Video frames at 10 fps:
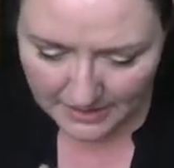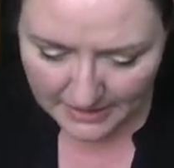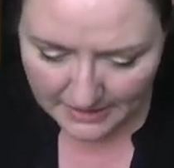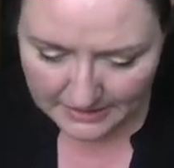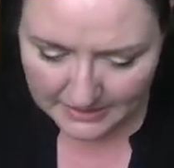
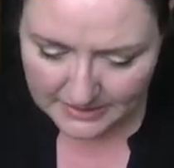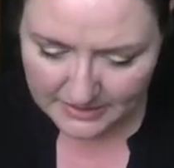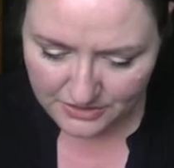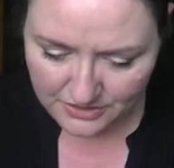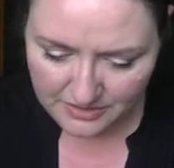And it's
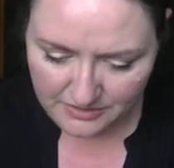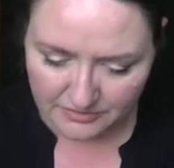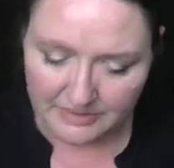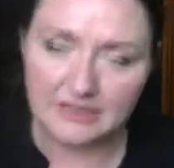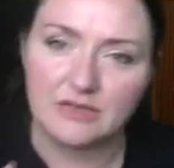just a
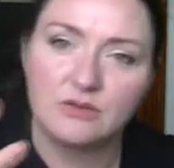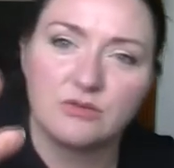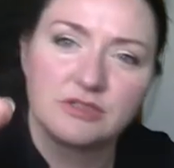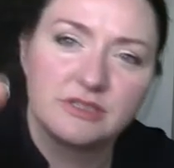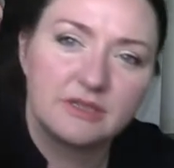really
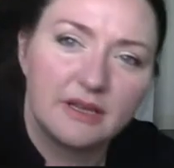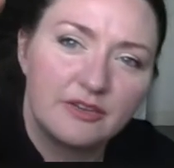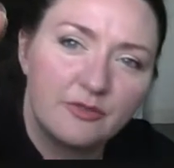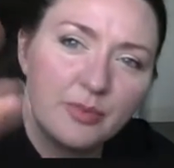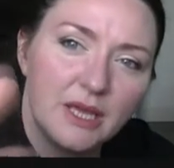gorgeous kind
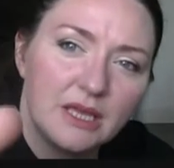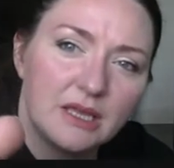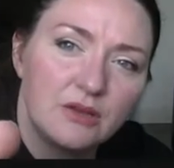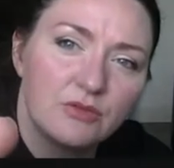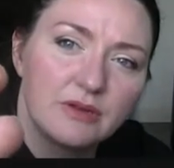of
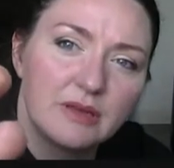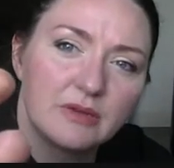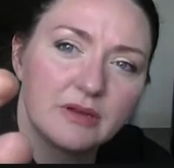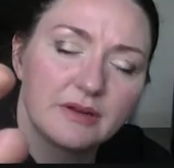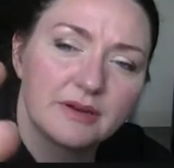pinky cream
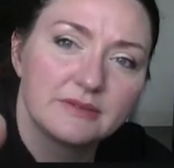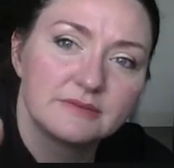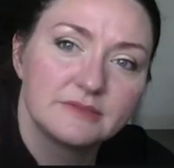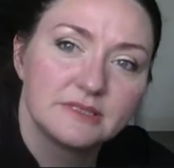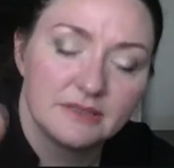colour.
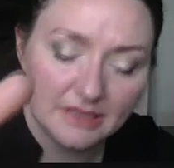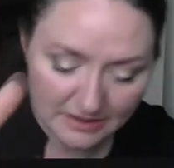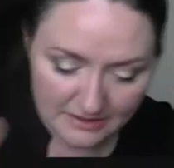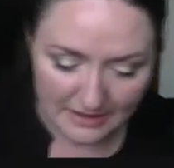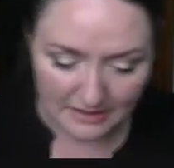So
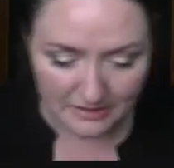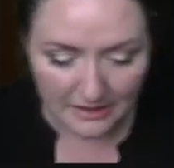that's that.